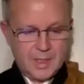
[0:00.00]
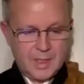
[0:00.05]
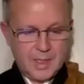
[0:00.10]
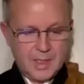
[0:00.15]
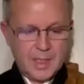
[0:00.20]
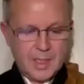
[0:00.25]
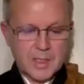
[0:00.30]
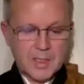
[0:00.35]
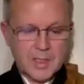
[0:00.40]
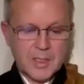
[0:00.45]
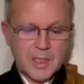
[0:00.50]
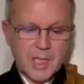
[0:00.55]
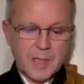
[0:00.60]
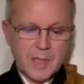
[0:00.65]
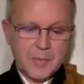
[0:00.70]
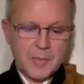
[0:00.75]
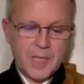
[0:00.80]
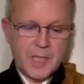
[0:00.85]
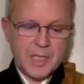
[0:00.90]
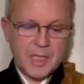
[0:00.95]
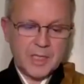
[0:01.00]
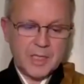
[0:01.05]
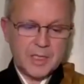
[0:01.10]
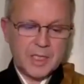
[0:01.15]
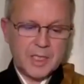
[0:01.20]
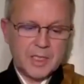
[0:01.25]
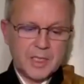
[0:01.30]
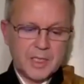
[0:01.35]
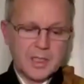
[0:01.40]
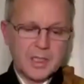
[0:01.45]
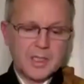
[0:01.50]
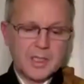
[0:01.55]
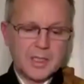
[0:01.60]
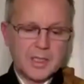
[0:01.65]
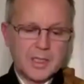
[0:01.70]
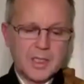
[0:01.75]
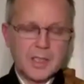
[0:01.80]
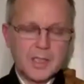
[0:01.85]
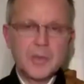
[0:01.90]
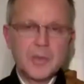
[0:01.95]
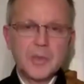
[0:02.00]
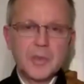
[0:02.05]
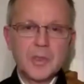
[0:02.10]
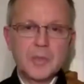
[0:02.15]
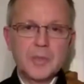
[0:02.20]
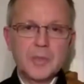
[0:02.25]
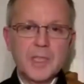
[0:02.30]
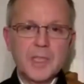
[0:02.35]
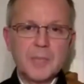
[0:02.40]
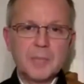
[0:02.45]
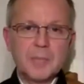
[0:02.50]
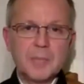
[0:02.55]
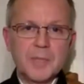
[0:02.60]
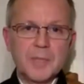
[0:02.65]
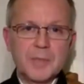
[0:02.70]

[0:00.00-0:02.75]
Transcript: and step hesitantly into the beam.